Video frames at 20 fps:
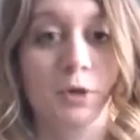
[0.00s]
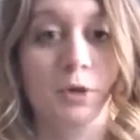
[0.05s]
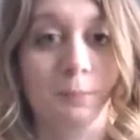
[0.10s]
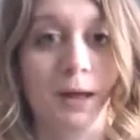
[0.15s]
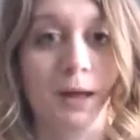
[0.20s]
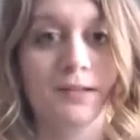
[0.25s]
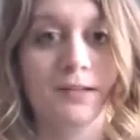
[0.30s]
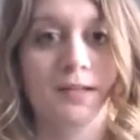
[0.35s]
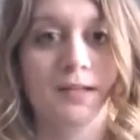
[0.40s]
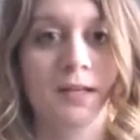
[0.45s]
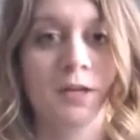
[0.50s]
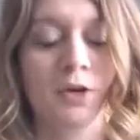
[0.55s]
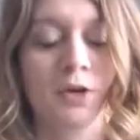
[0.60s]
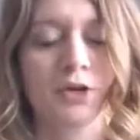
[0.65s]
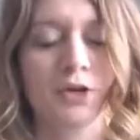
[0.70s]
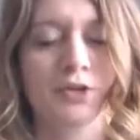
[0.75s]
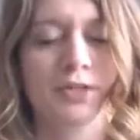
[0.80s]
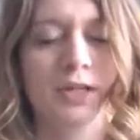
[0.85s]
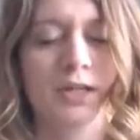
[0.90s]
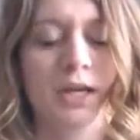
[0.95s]
you're belting or
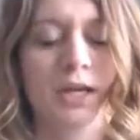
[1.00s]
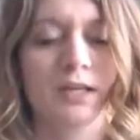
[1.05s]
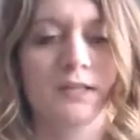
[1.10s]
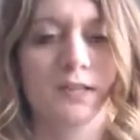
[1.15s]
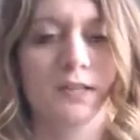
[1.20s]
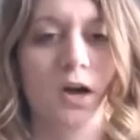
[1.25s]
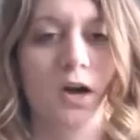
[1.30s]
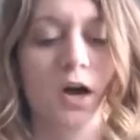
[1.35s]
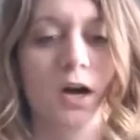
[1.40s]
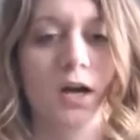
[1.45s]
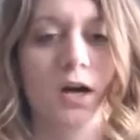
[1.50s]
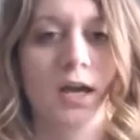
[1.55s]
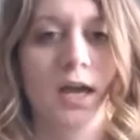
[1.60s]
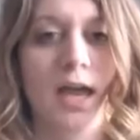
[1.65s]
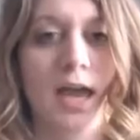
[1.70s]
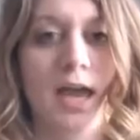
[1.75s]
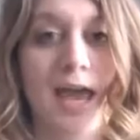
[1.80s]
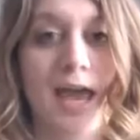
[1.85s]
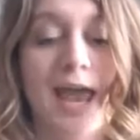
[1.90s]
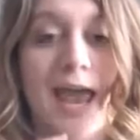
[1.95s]
you're singing a song
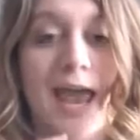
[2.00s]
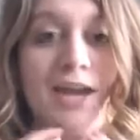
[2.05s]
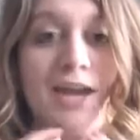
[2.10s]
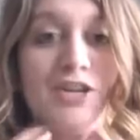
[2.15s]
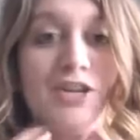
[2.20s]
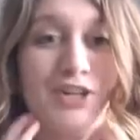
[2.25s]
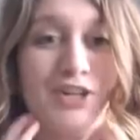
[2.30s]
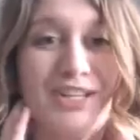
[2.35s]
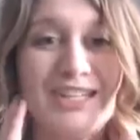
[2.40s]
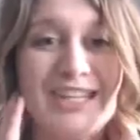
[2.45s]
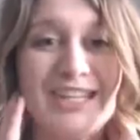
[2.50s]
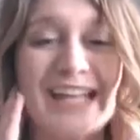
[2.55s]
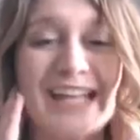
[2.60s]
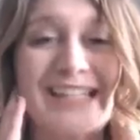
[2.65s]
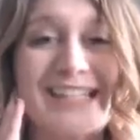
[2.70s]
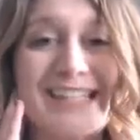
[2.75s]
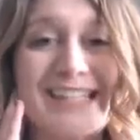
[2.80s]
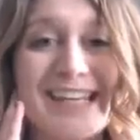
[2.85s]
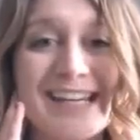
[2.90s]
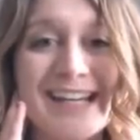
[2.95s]
and you're
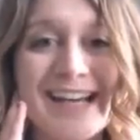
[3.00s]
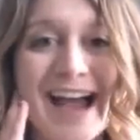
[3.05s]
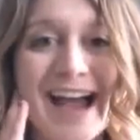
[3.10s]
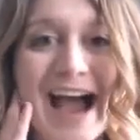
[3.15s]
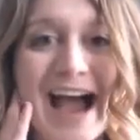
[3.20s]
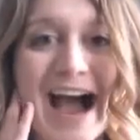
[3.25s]
tensing